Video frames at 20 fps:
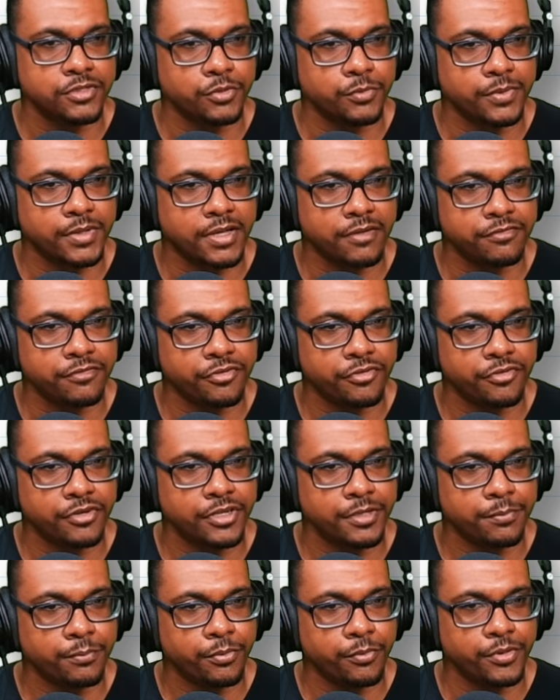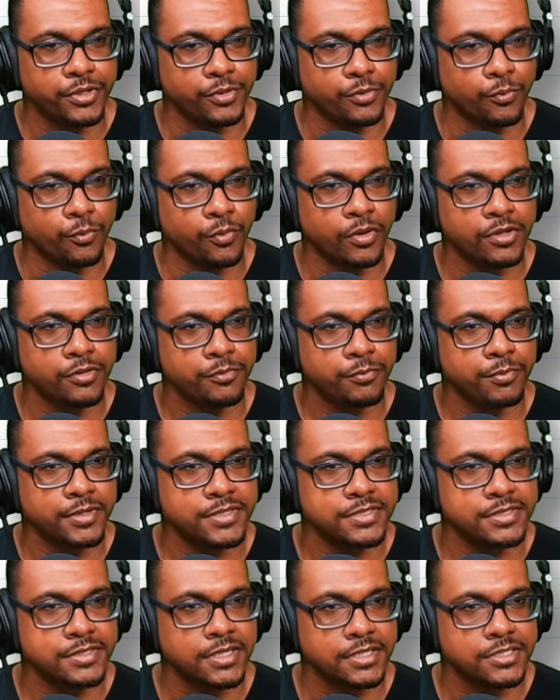so we have 3.1,
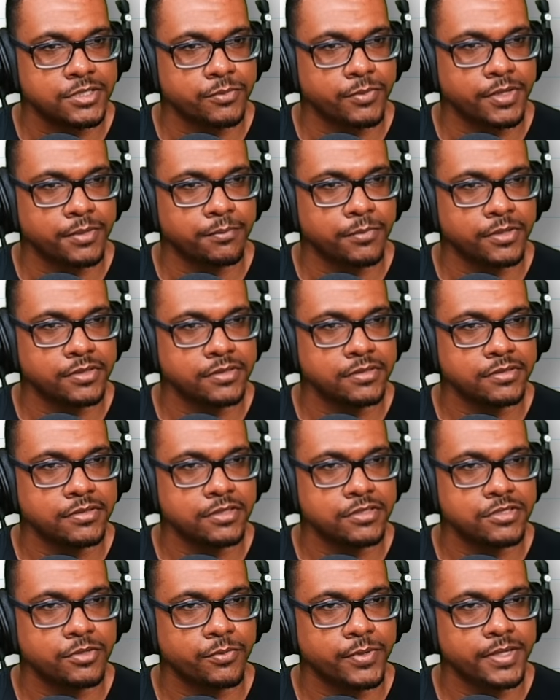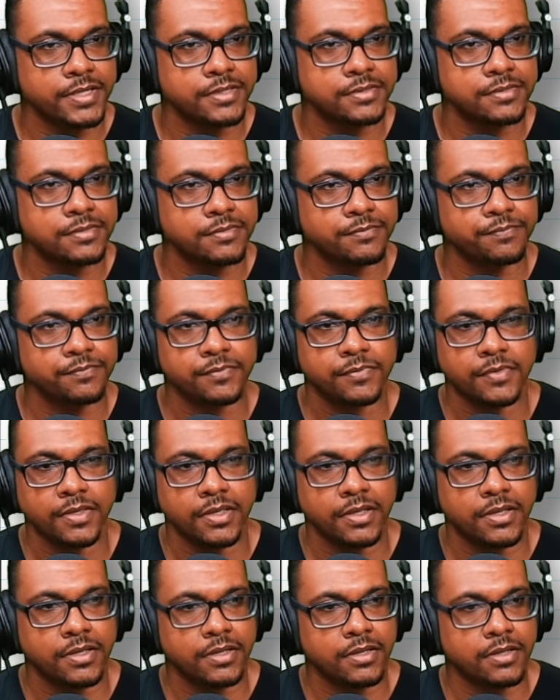press the x squared button to square it.
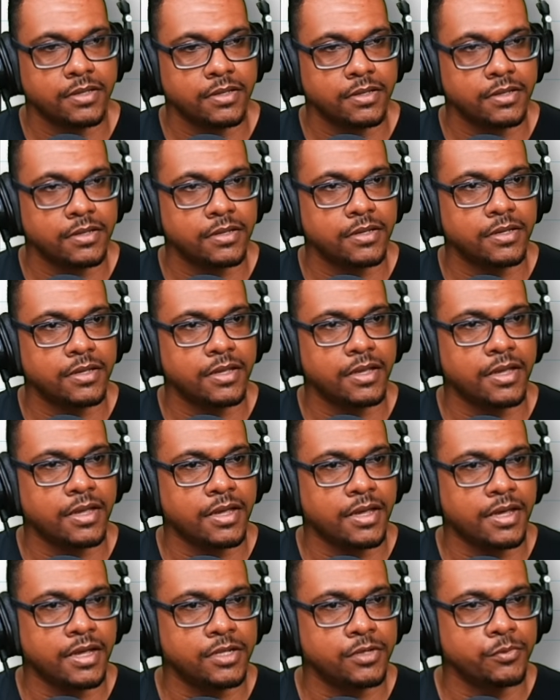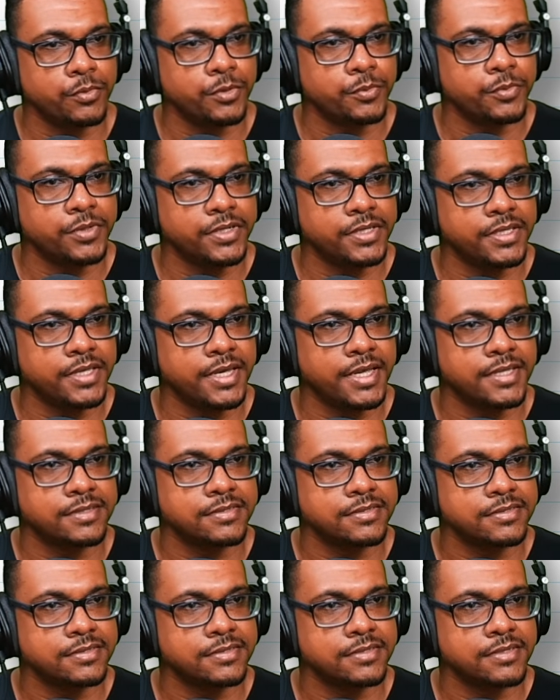And we would
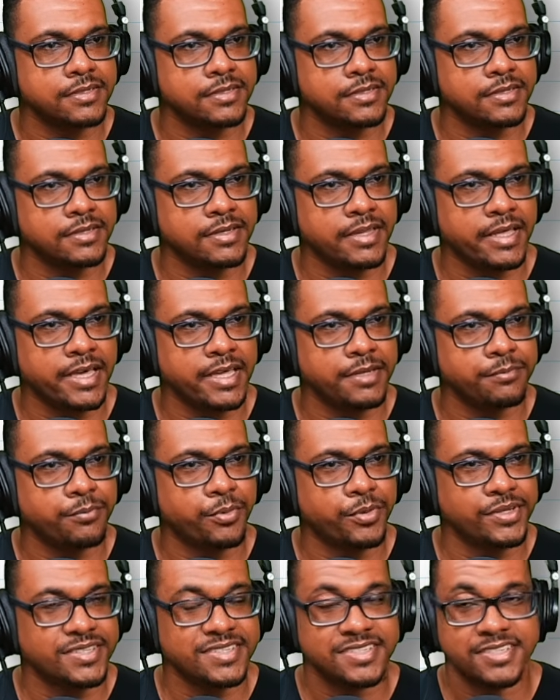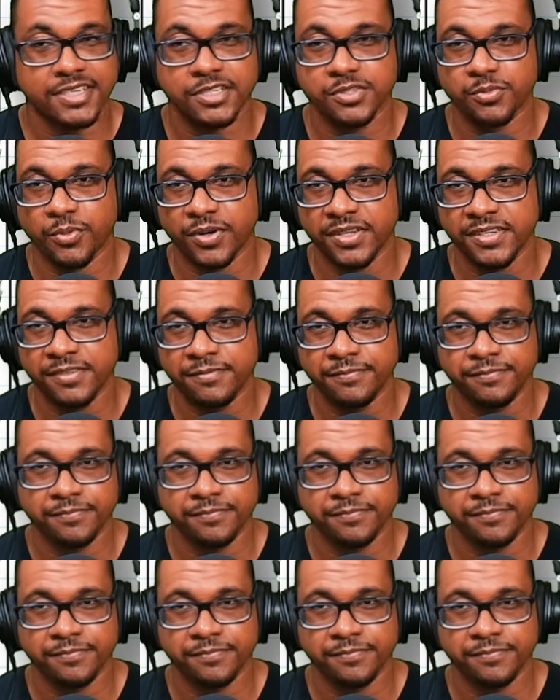get 9.61.